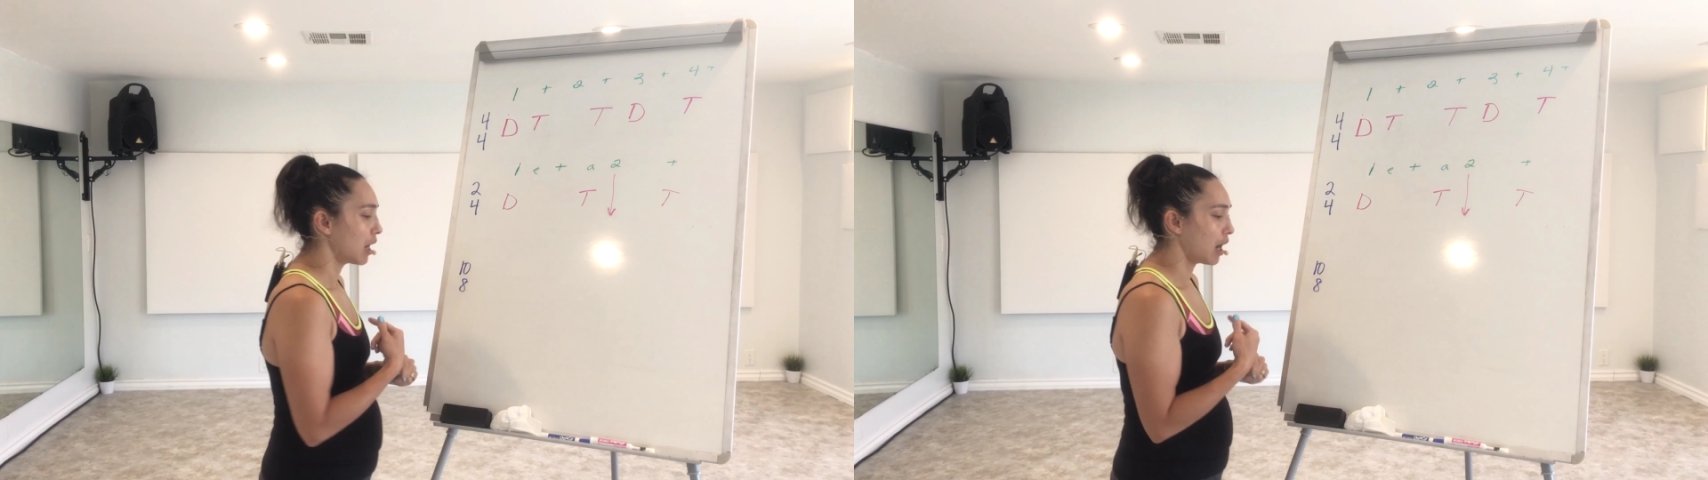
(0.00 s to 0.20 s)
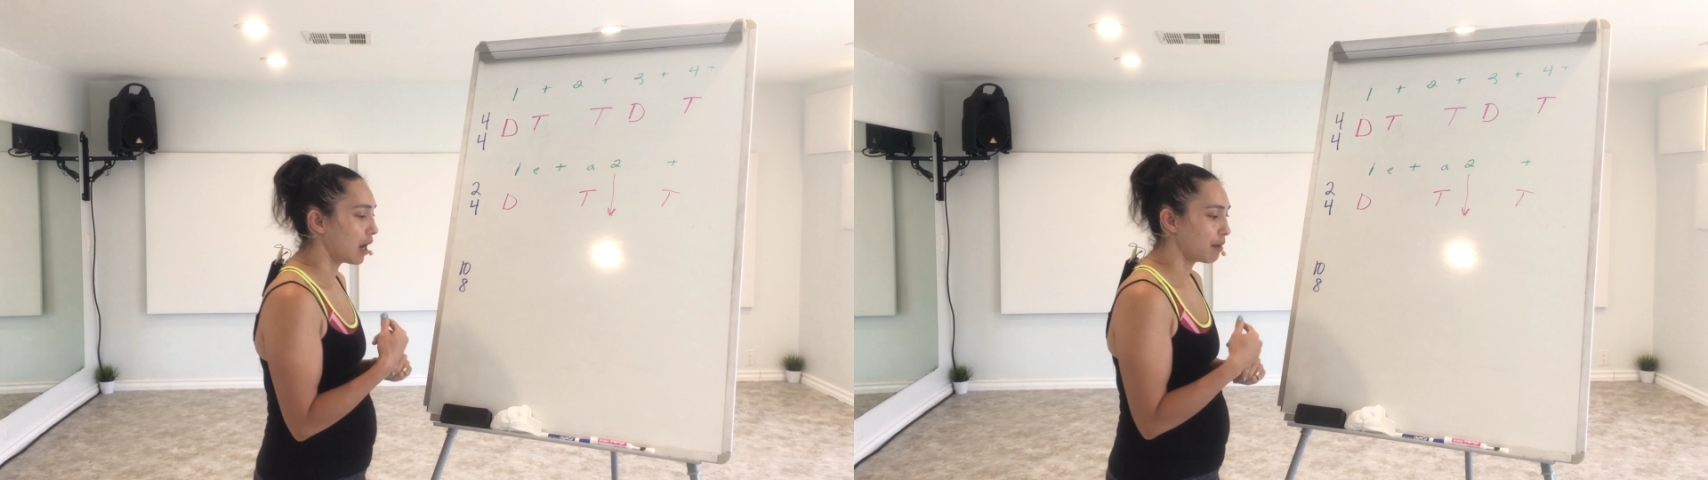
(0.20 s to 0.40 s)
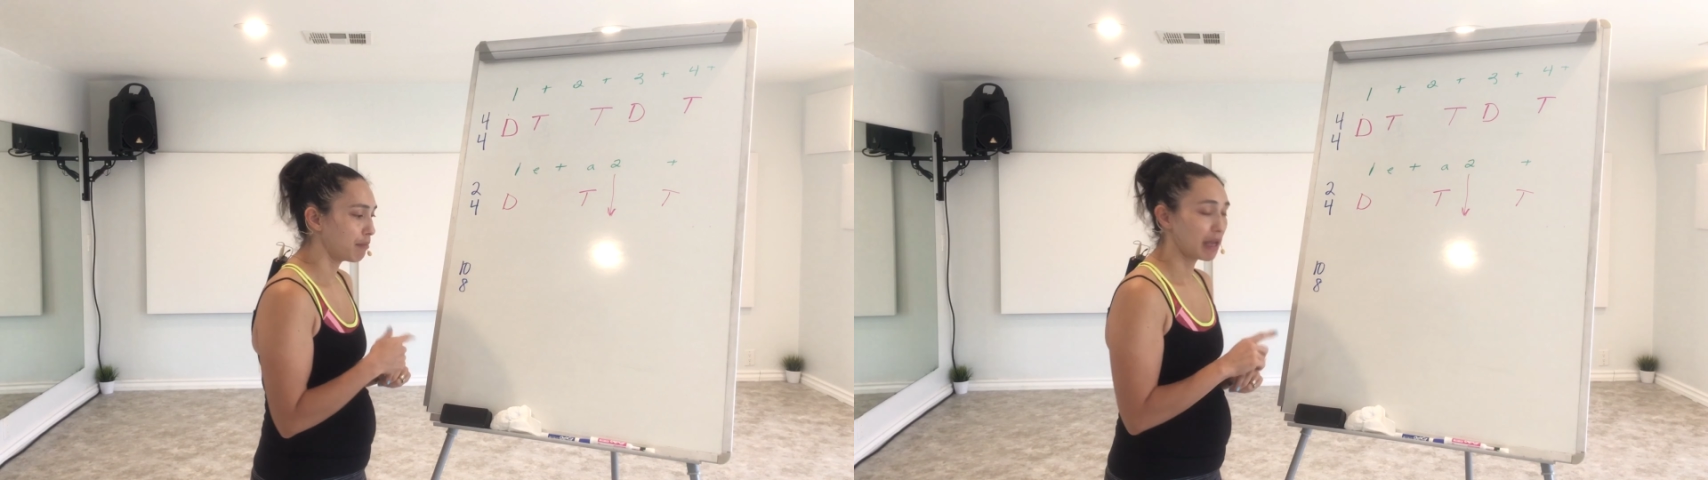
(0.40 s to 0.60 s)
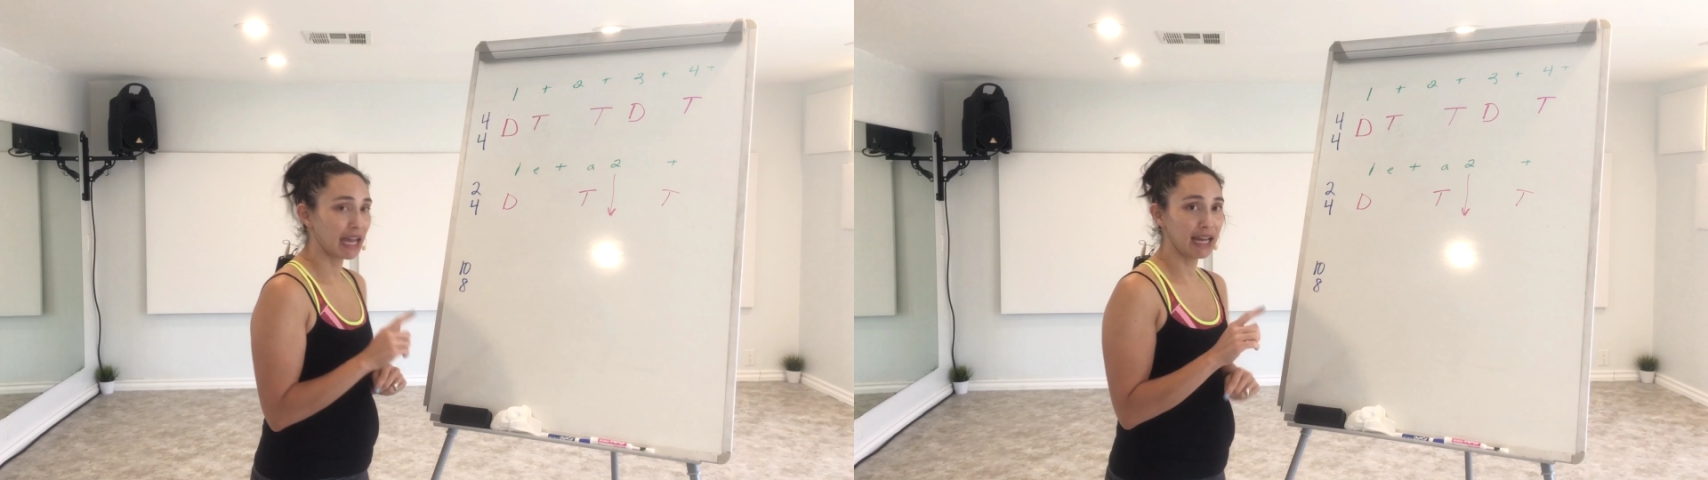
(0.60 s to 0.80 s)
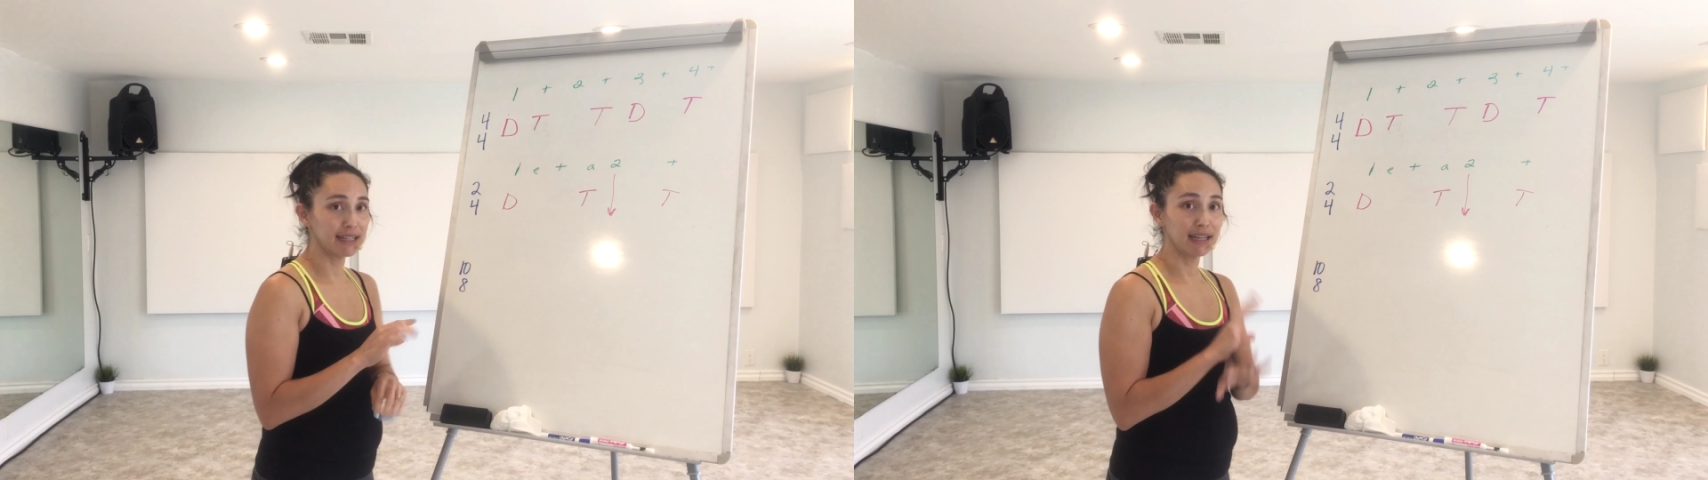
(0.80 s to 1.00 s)

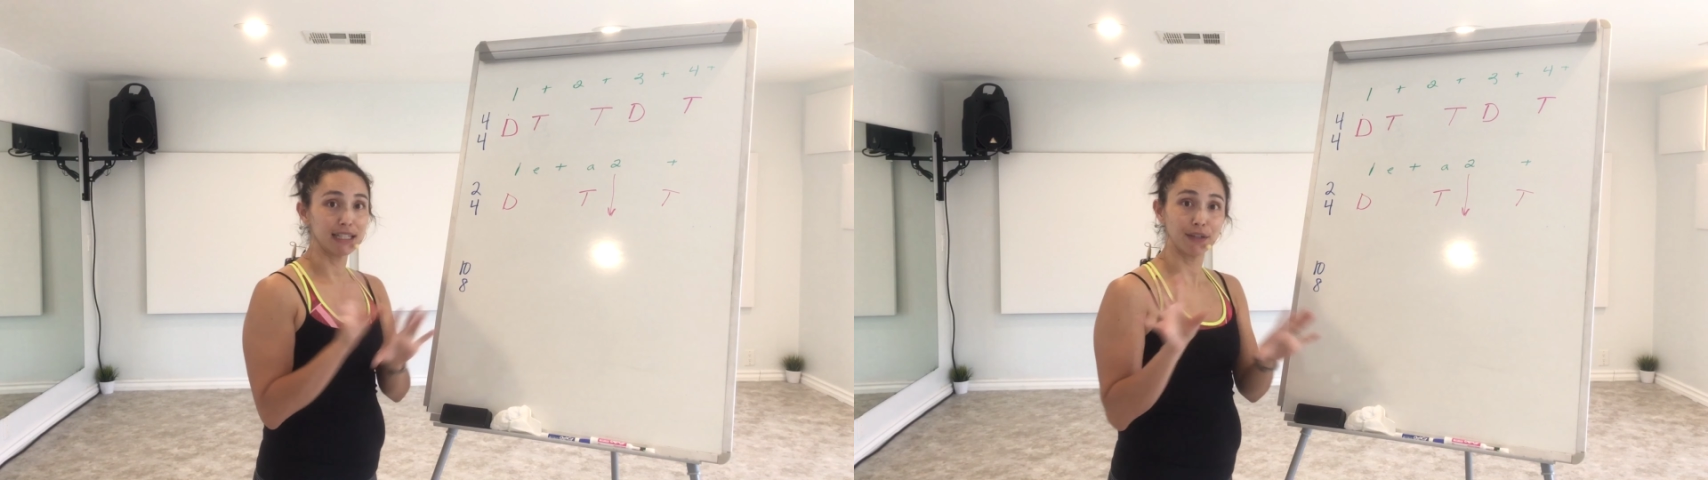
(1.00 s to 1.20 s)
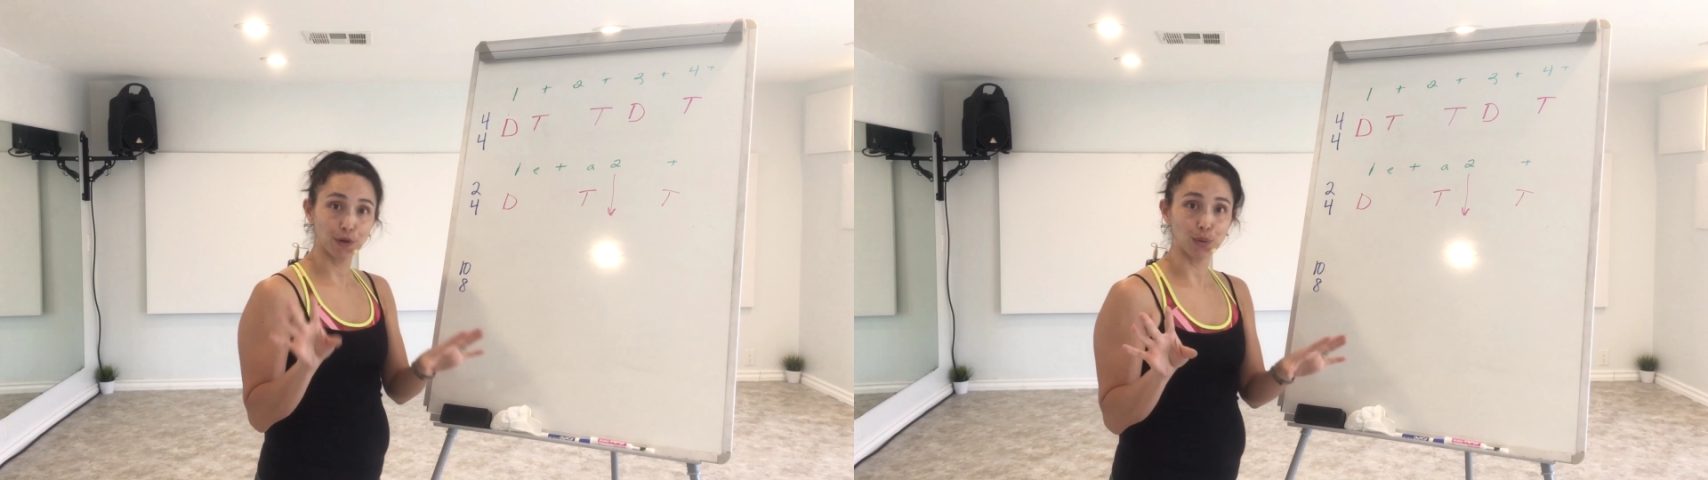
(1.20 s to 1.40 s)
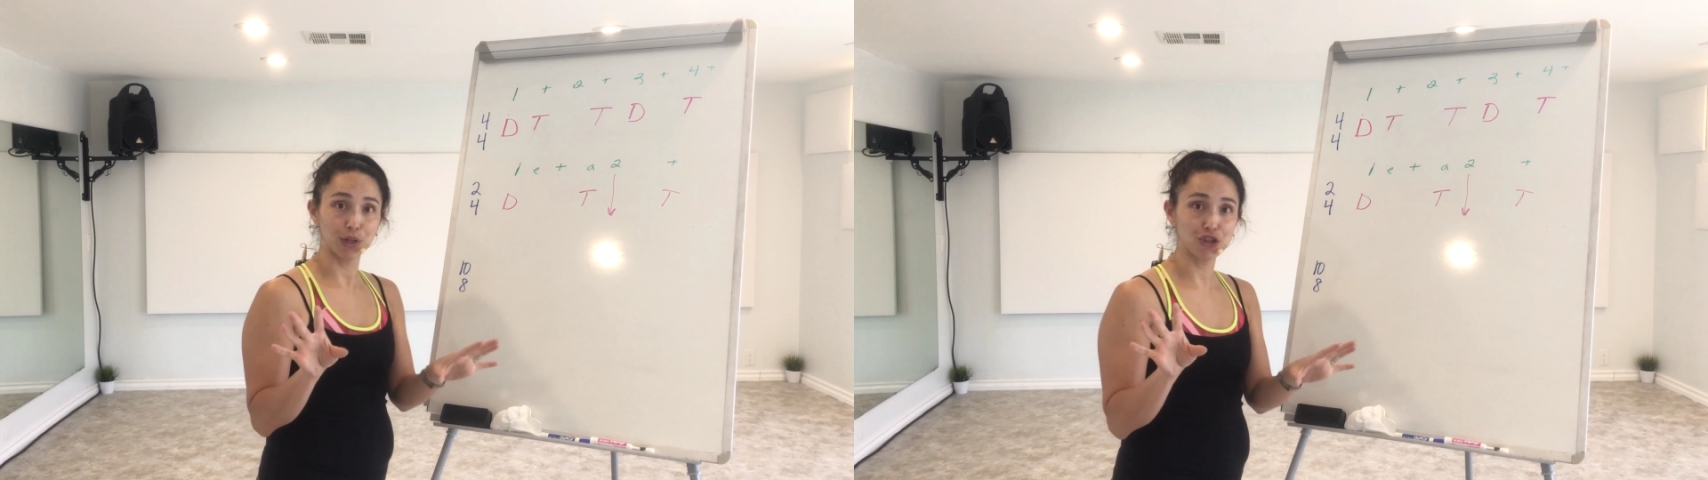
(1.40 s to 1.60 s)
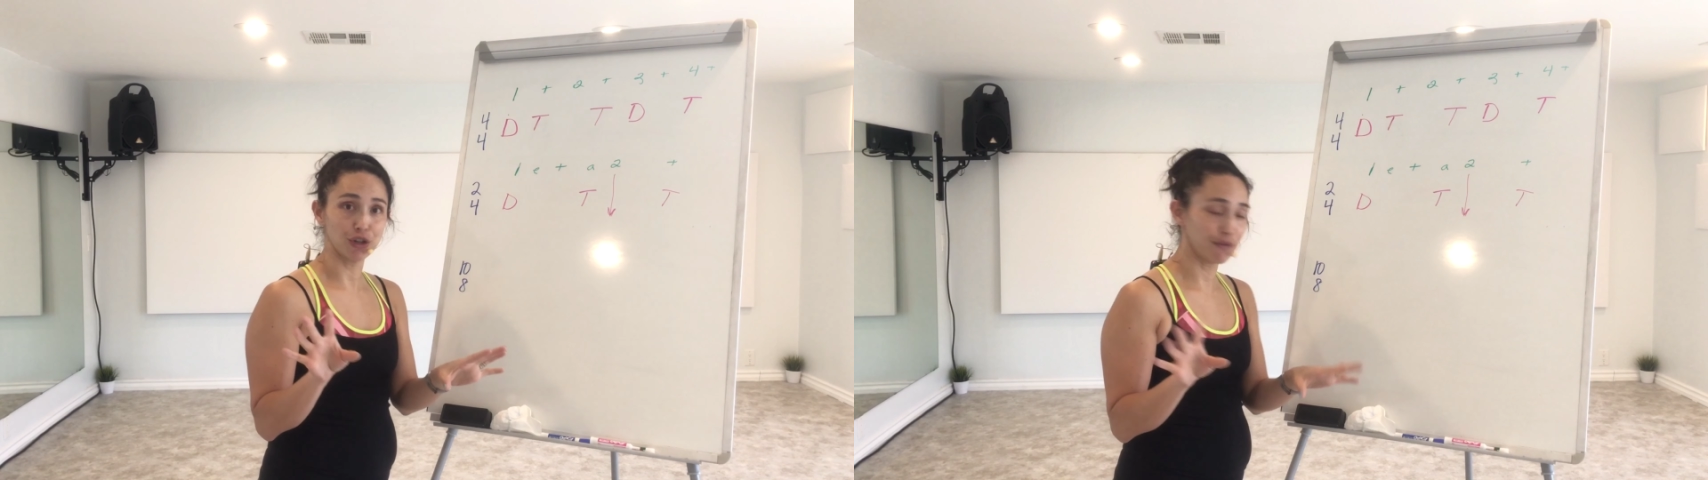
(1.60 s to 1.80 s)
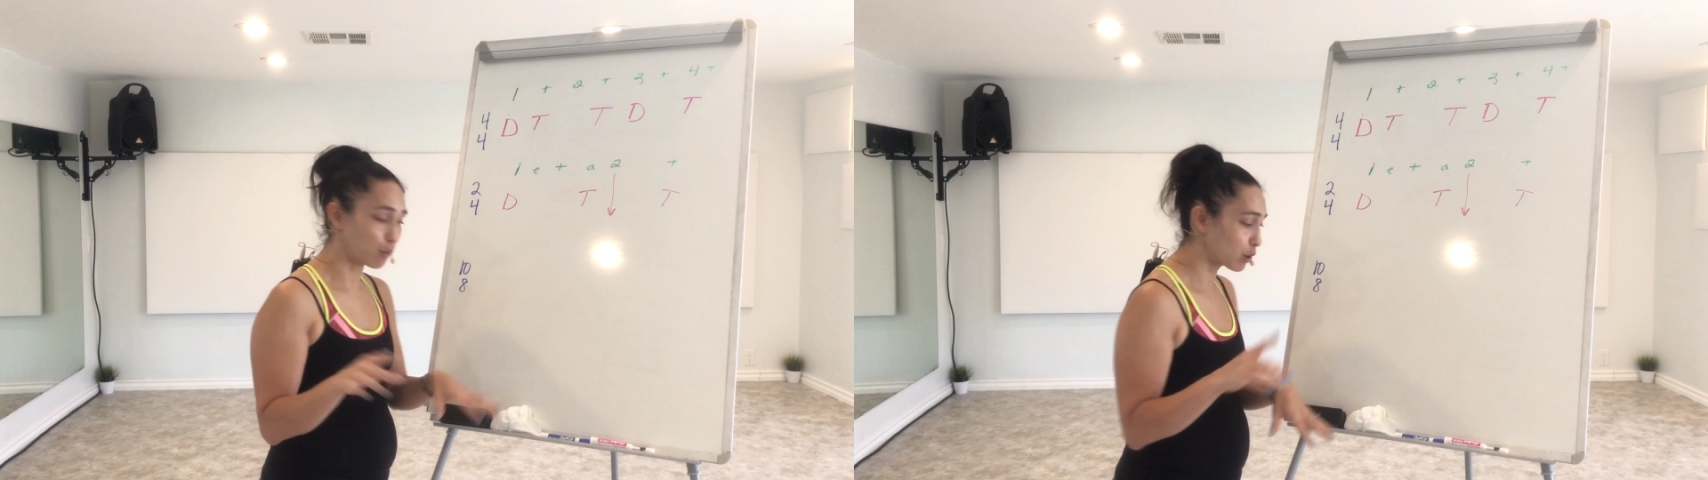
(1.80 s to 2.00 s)
and a different region
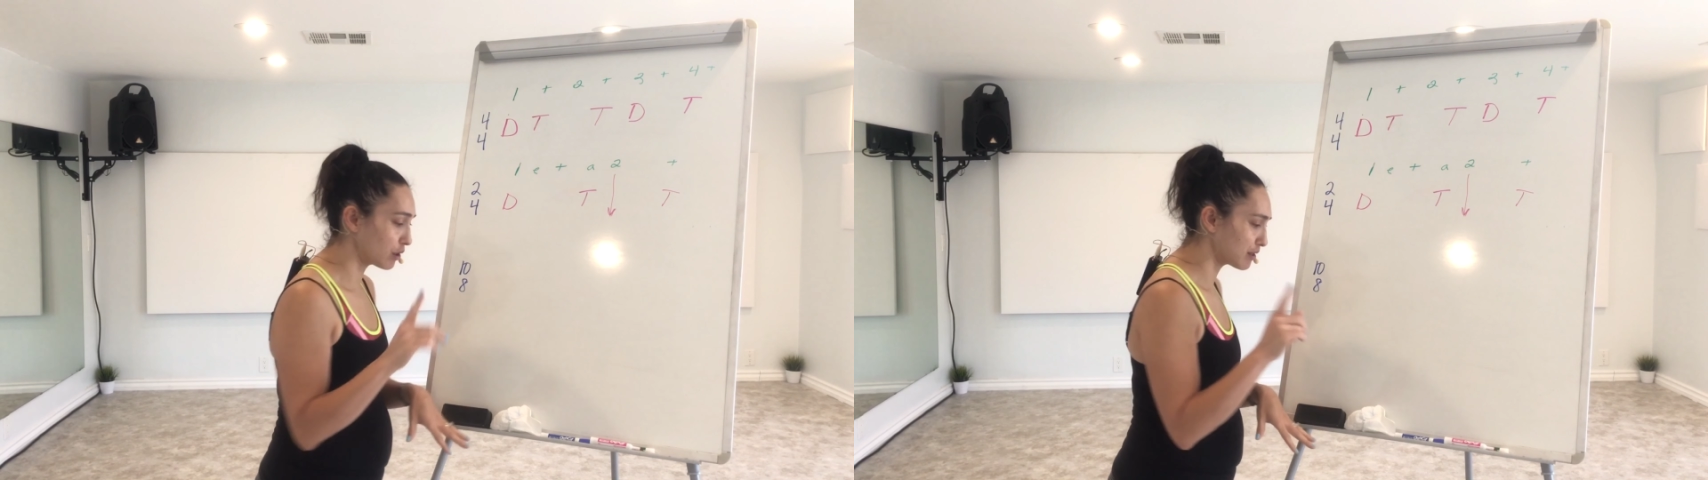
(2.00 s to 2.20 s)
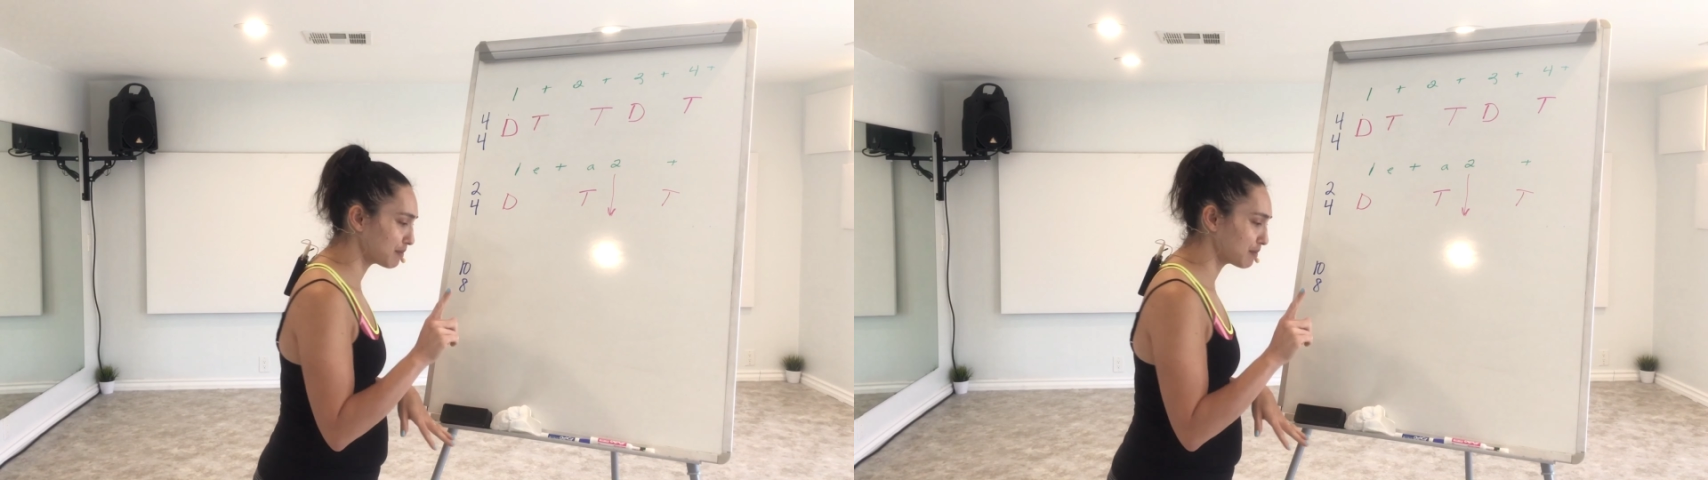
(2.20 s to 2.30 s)
of the world.